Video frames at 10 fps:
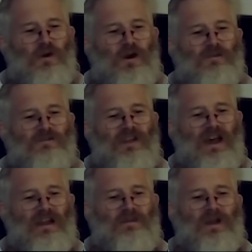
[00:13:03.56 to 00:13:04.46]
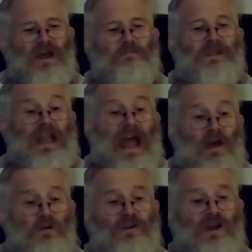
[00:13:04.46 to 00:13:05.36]
a hotel, it becomes an
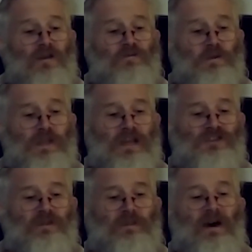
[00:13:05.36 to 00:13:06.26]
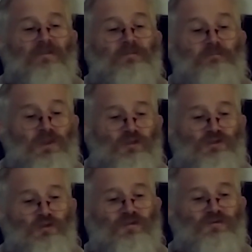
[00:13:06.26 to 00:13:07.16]
hour conversation about
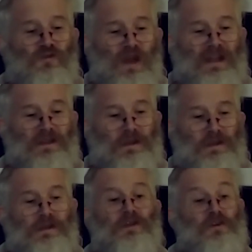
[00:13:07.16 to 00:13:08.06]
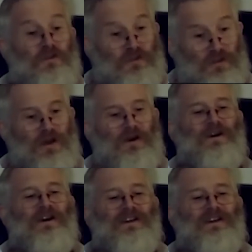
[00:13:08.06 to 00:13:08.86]
mutual friends. You know,